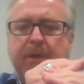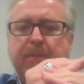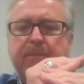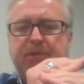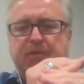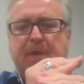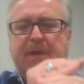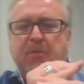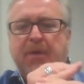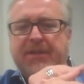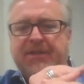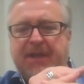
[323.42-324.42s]
between
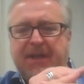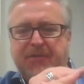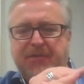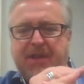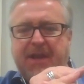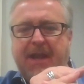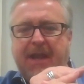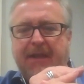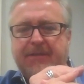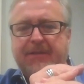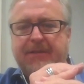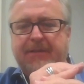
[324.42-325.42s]
one sector and the
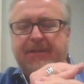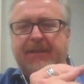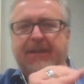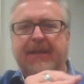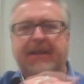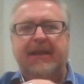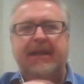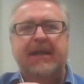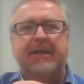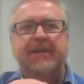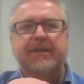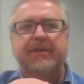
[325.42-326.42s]
next.
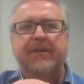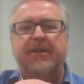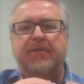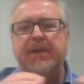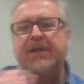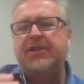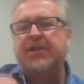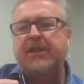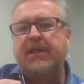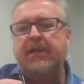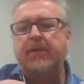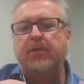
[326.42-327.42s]
In
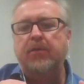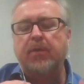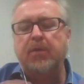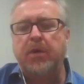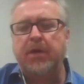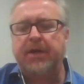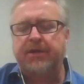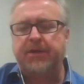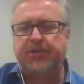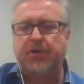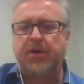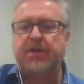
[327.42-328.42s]
3G, we wanted to
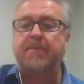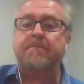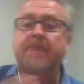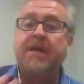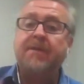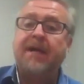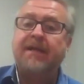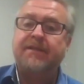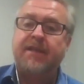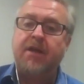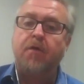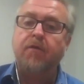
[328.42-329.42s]
start to minimize
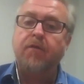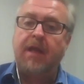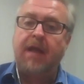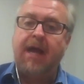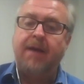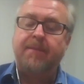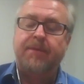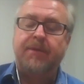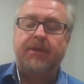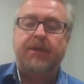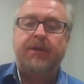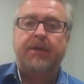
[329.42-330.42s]
that overlap
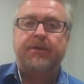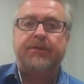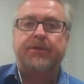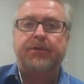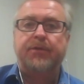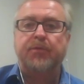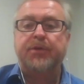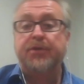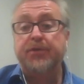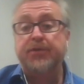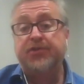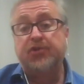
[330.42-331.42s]
to
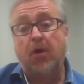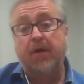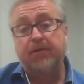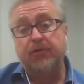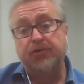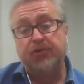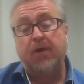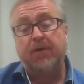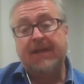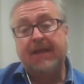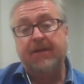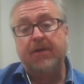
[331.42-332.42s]
reduce soft
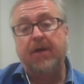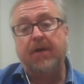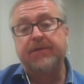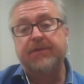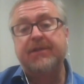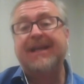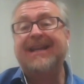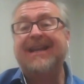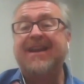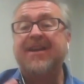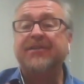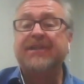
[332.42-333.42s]
handoffs. And
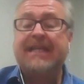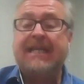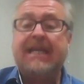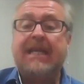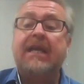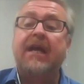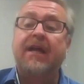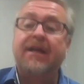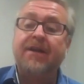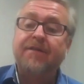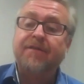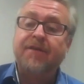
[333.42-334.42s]
in LTE, an
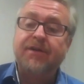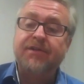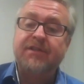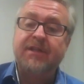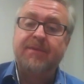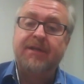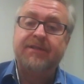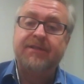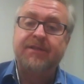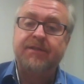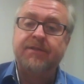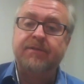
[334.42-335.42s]
interference limited
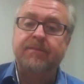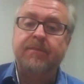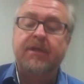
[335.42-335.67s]
system,